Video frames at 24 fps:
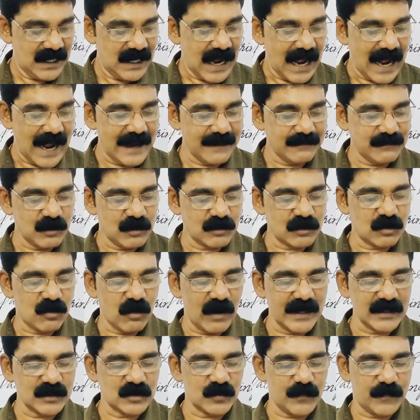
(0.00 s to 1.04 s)
I am not
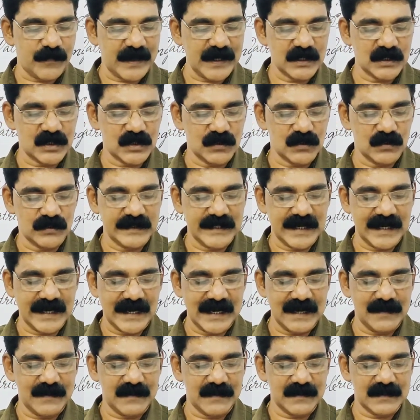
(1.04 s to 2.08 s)
going to punish you, the
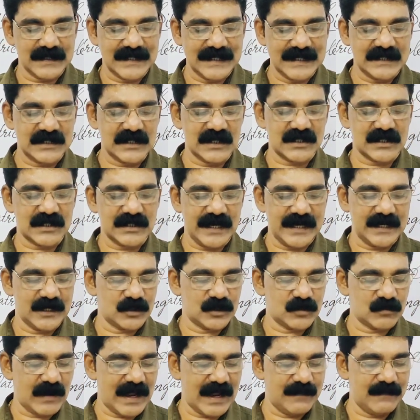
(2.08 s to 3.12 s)
head teacher said
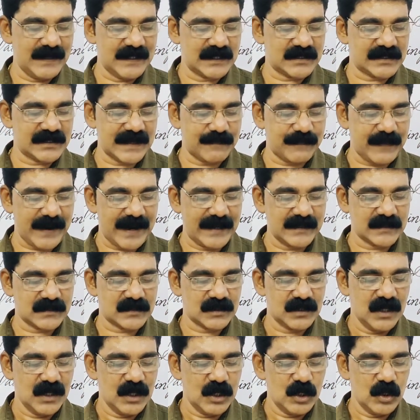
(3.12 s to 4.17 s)
to Albert's
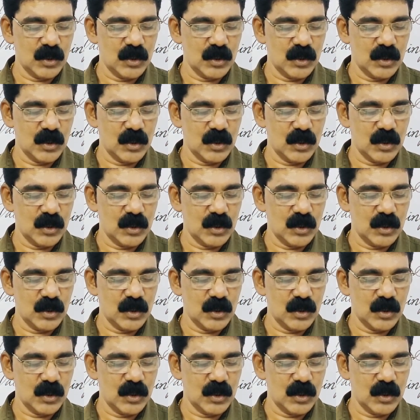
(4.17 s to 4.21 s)
surprise.